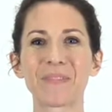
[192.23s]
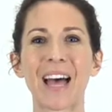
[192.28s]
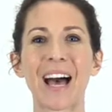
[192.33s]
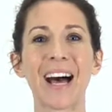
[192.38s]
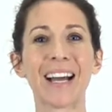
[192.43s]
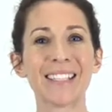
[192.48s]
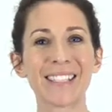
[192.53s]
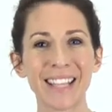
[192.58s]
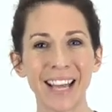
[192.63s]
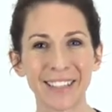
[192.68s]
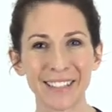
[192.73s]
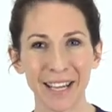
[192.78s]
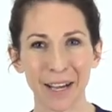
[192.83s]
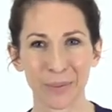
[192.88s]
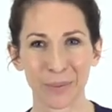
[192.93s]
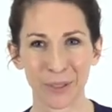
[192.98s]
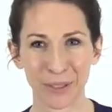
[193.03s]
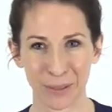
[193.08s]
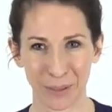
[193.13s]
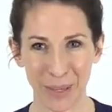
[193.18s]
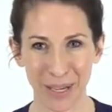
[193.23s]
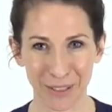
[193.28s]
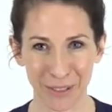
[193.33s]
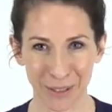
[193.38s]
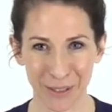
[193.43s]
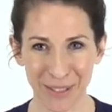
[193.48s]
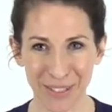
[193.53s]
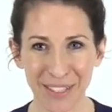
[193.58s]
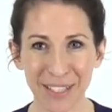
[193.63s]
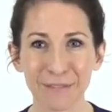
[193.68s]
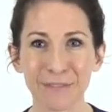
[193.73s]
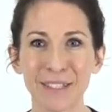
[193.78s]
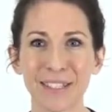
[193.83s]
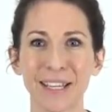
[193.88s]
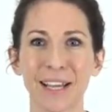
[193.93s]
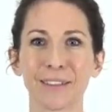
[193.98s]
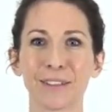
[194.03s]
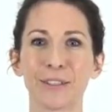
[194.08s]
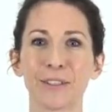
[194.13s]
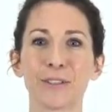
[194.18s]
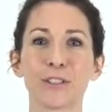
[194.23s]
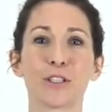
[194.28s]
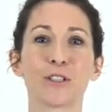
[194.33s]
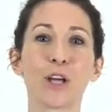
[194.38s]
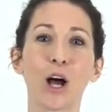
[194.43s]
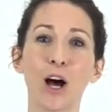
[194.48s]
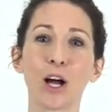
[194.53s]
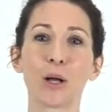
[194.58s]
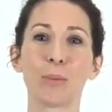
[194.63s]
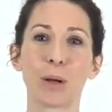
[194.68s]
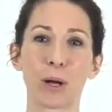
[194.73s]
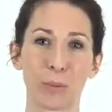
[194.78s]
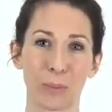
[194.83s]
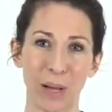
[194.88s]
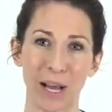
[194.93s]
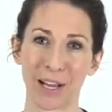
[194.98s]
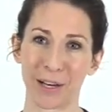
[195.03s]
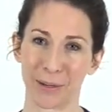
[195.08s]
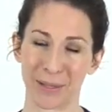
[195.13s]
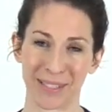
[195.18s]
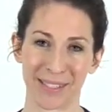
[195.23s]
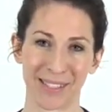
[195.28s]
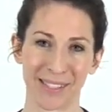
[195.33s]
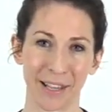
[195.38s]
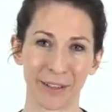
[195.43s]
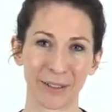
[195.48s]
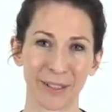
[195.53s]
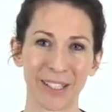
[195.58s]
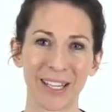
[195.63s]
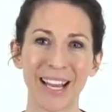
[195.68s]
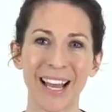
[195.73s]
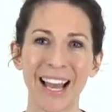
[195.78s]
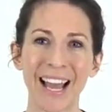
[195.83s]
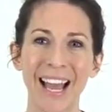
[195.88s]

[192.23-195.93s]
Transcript: I sat down with director Steve Stettler to talk about Buyer Cellar